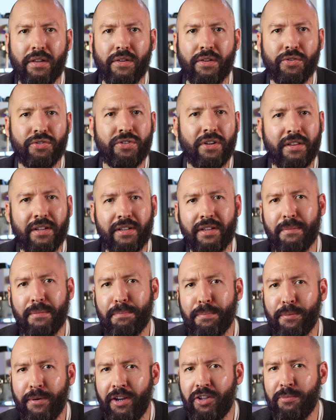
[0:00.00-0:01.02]
There's nothing
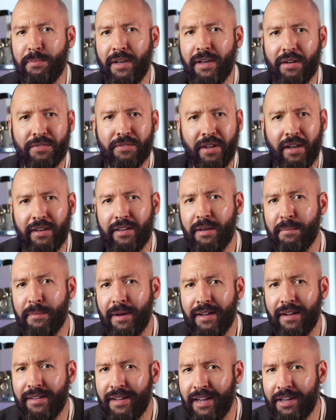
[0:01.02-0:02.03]
that breaks me out of taking
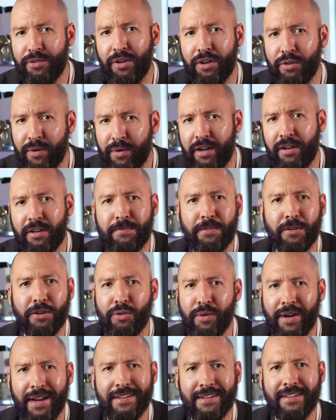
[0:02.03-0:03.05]
my electric grinder for
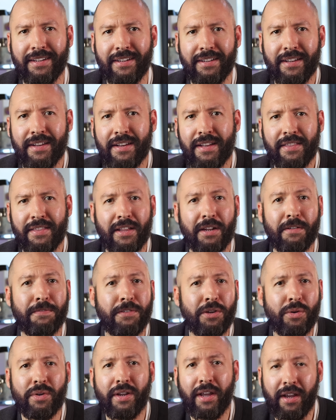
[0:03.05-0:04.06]
granted than a
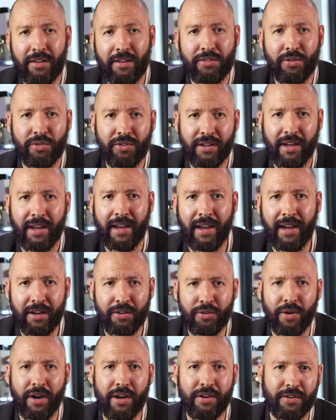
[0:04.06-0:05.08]
few days using a
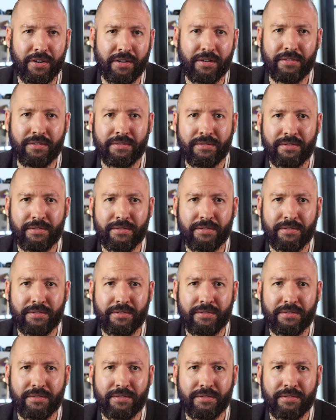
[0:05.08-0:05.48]
hand grinder.